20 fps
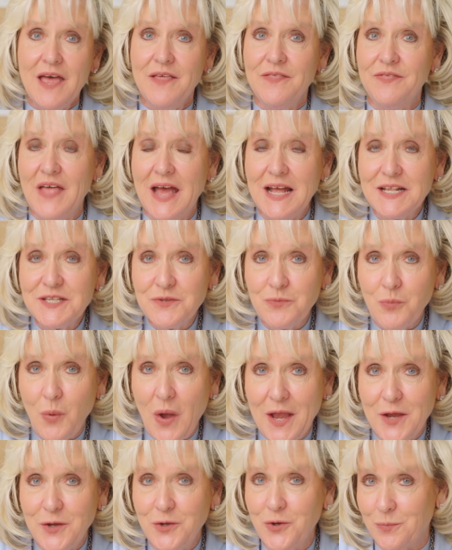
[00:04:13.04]
That
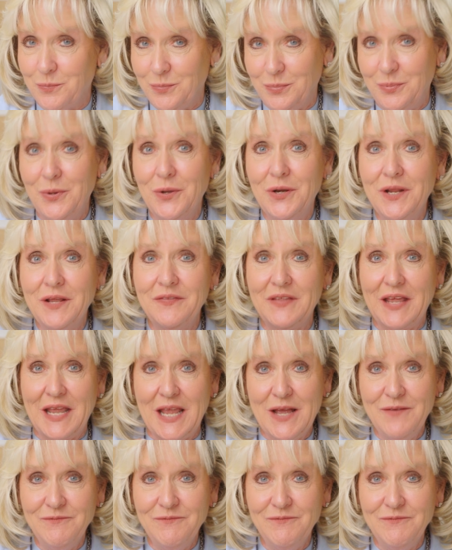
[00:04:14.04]
way you're putting the